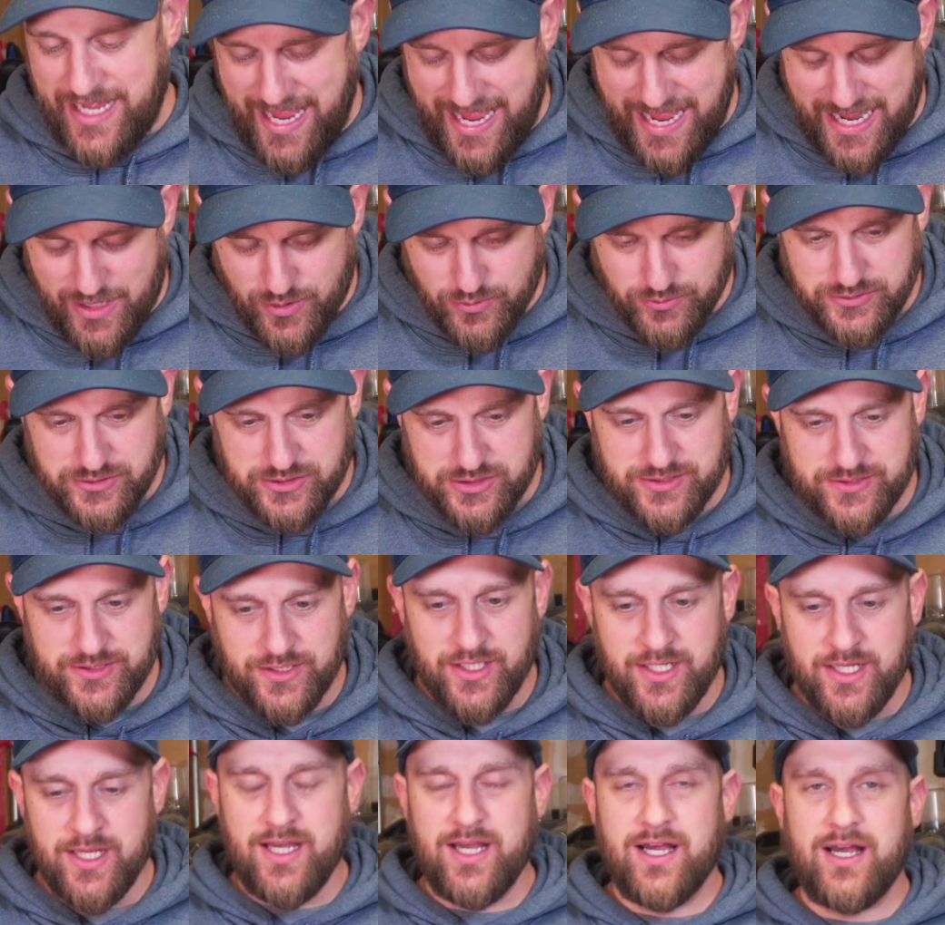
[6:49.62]
out.
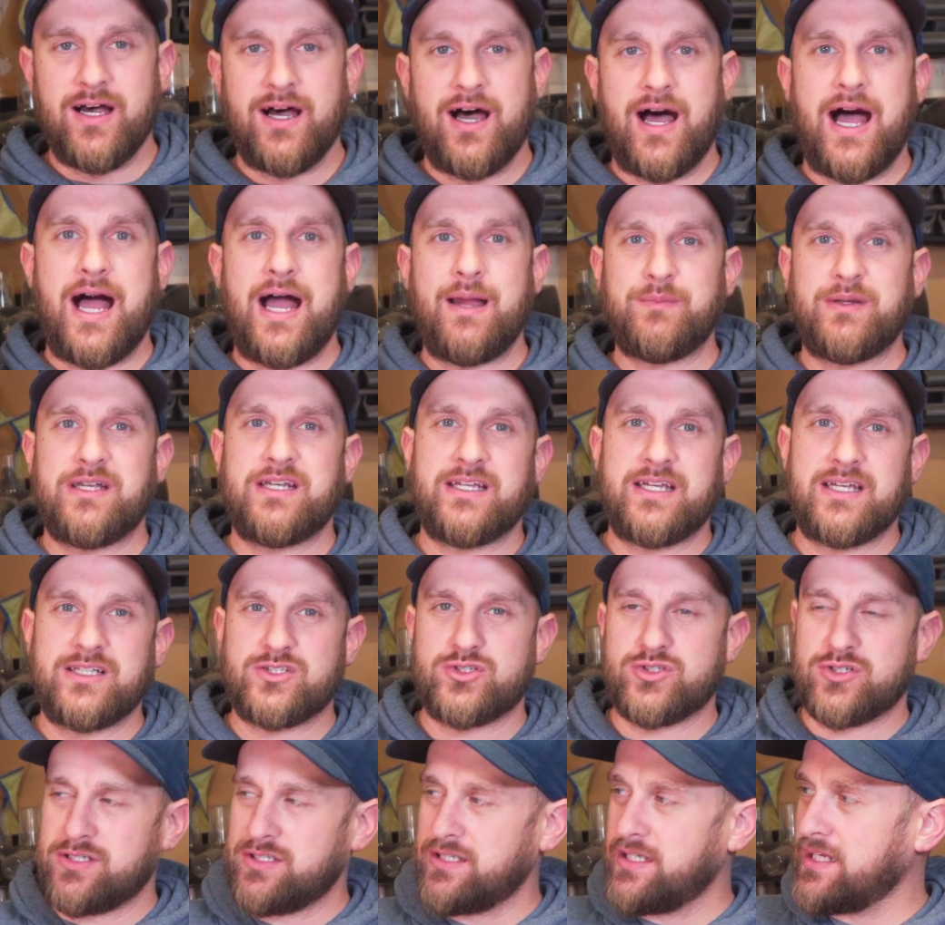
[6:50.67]
I'm gonna get
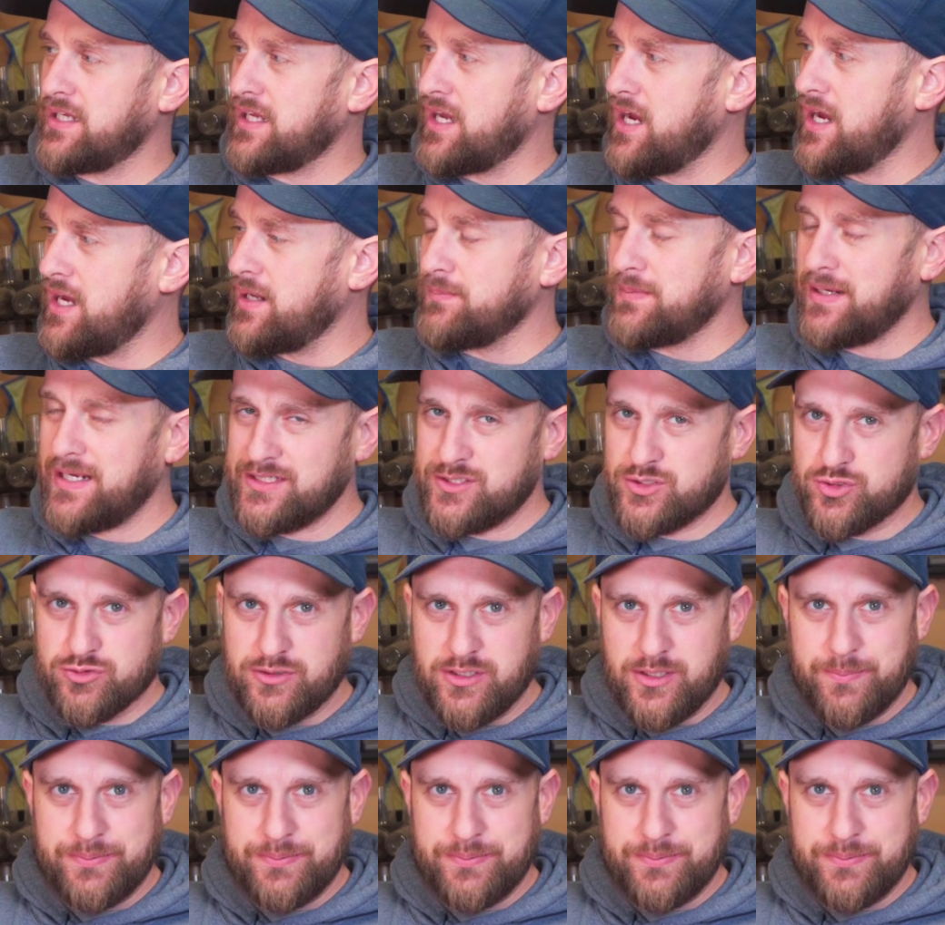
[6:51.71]
drilling on my drill